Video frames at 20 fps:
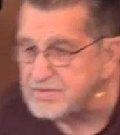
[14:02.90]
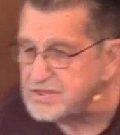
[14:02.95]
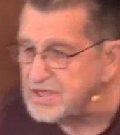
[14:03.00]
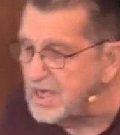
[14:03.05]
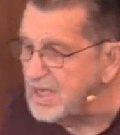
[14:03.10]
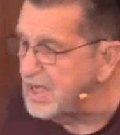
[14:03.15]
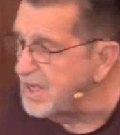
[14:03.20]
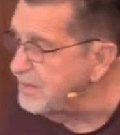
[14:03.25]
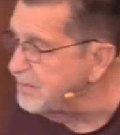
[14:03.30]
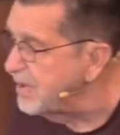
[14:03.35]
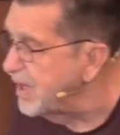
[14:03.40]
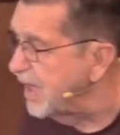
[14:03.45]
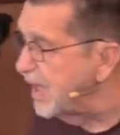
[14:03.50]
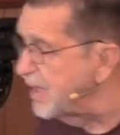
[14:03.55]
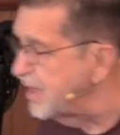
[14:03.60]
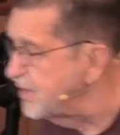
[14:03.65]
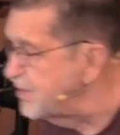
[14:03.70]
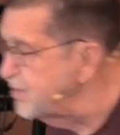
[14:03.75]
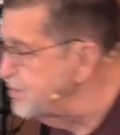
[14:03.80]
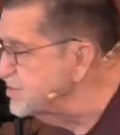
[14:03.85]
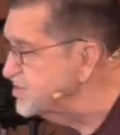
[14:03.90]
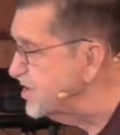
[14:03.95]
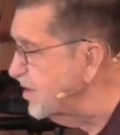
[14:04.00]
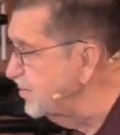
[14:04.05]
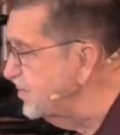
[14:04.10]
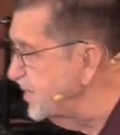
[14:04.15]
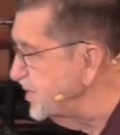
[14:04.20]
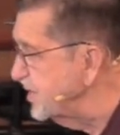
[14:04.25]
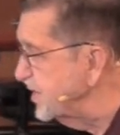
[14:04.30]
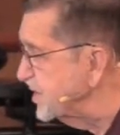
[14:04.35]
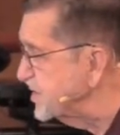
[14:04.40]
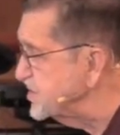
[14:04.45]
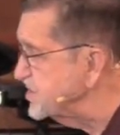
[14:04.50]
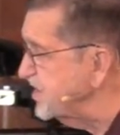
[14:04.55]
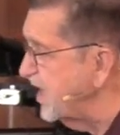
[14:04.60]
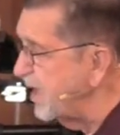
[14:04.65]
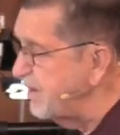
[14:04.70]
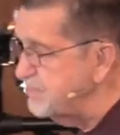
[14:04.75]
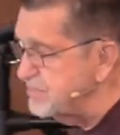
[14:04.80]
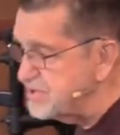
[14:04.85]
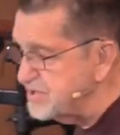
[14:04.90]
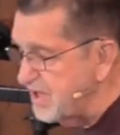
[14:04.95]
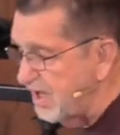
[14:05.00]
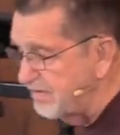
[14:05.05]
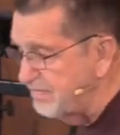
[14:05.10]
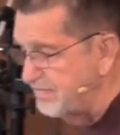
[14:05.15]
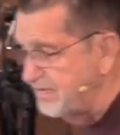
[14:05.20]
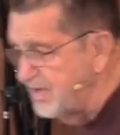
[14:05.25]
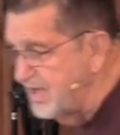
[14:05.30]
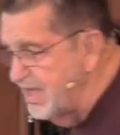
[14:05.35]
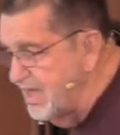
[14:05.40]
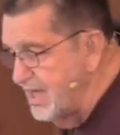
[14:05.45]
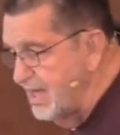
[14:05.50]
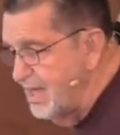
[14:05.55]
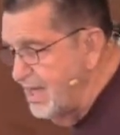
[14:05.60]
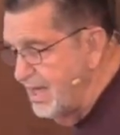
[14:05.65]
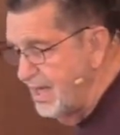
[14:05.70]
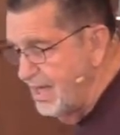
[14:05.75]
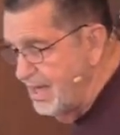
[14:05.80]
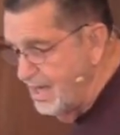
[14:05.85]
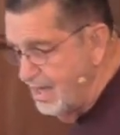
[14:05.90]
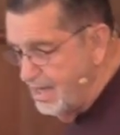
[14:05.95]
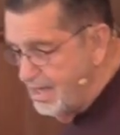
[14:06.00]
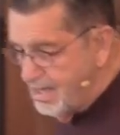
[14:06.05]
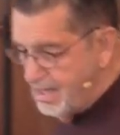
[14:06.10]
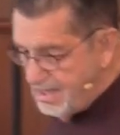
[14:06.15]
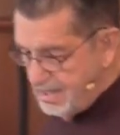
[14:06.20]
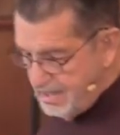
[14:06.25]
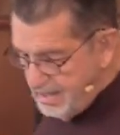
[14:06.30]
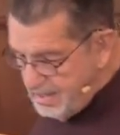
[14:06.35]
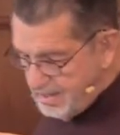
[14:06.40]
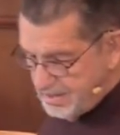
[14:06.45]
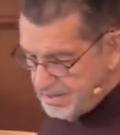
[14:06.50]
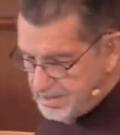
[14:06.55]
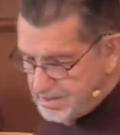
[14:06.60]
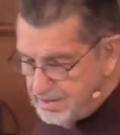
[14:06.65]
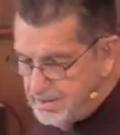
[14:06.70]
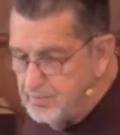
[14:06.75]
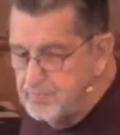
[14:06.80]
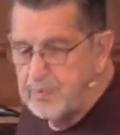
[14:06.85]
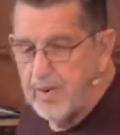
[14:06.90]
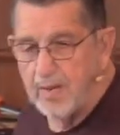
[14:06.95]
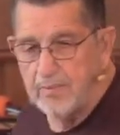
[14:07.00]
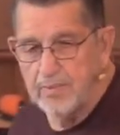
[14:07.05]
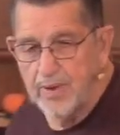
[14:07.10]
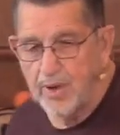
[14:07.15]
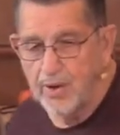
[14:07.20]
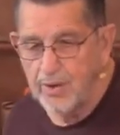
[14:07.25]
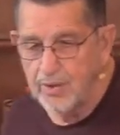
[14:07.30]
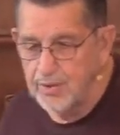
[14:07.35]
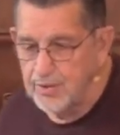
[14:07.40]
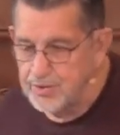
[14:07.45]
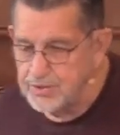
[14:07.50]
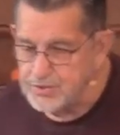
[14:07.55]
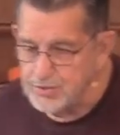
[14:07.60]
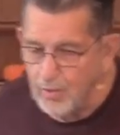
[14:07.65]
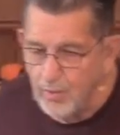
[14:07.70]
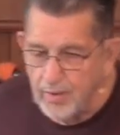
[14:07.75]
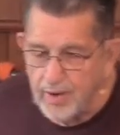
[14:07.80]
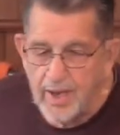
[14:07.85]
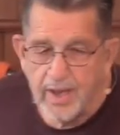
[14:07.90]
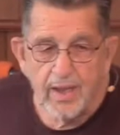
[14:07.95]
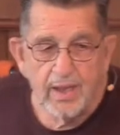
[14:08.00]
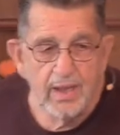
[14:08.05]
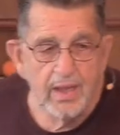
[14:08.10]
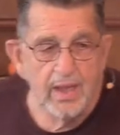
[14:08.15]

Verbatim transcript: seen him do some of the same stuff. You've probably heard her story.